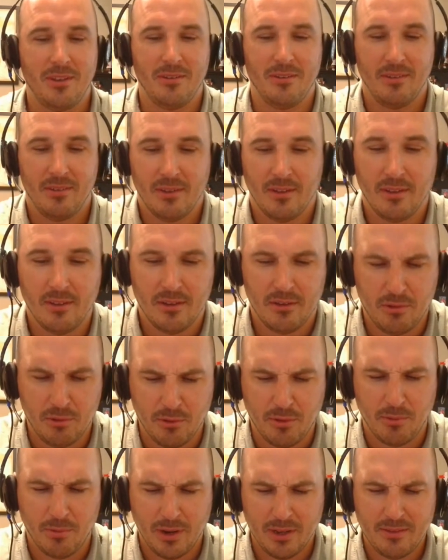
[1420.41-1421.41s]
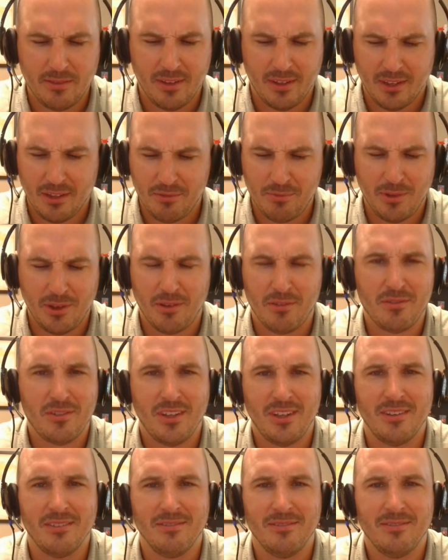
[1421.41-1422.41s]
can do the right thing, as we all
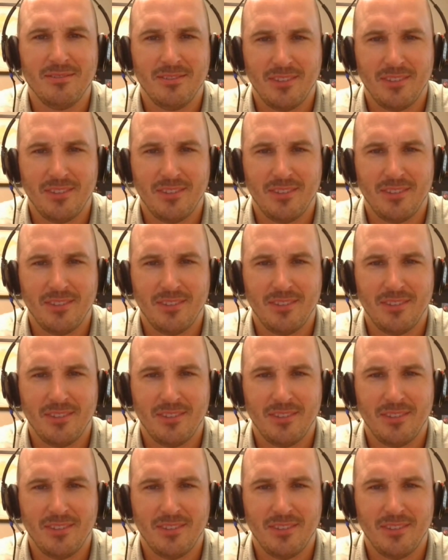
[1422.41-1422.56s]
said.